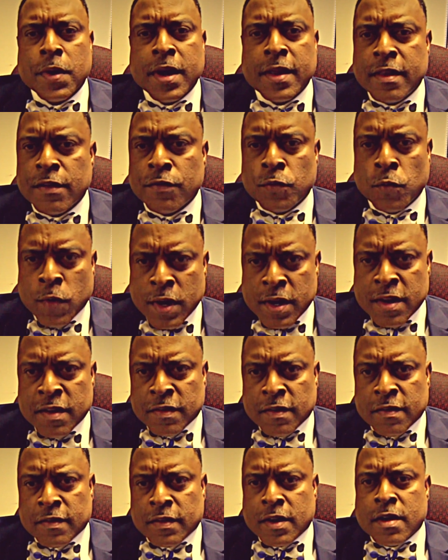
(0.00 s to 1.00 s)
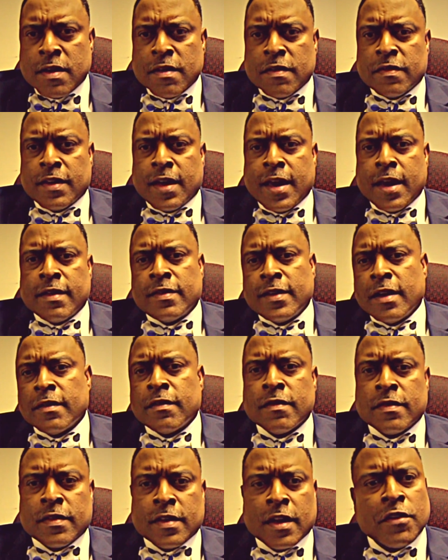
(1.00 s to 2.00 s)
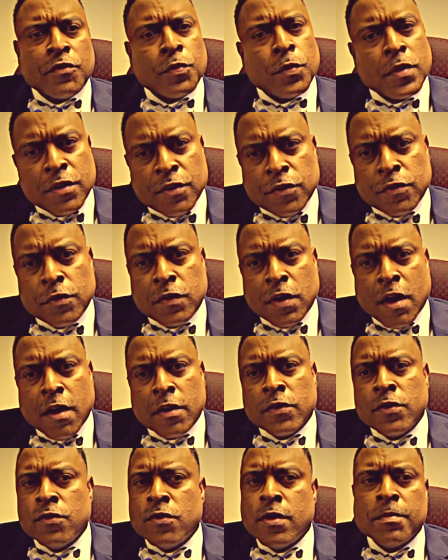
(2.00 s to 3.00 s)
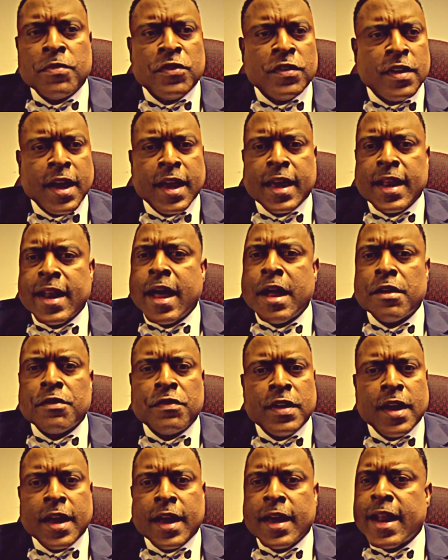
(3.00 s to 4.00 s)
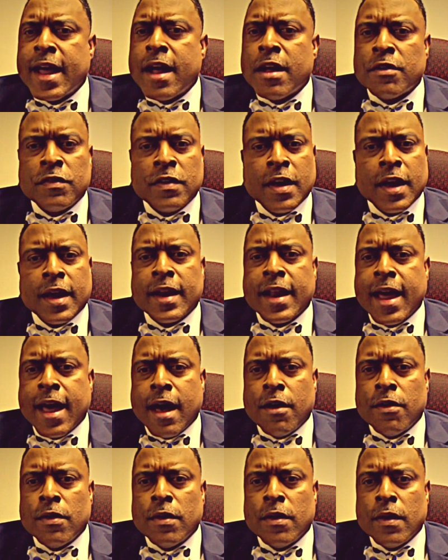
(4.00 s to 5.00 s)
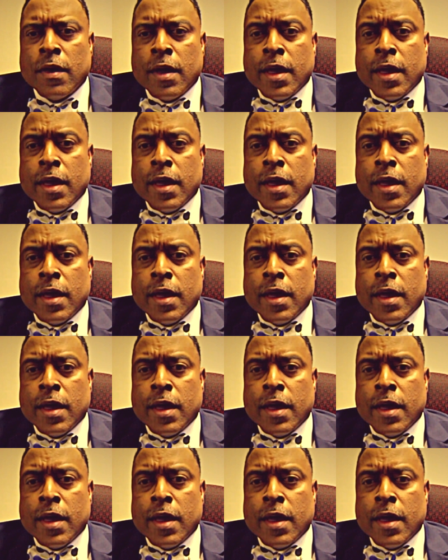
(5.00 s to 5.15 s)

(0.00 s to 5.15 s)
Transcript: Reed, this witness is going to say such and such. Well, did you talk to him? Check it out. Check it out. Check it out.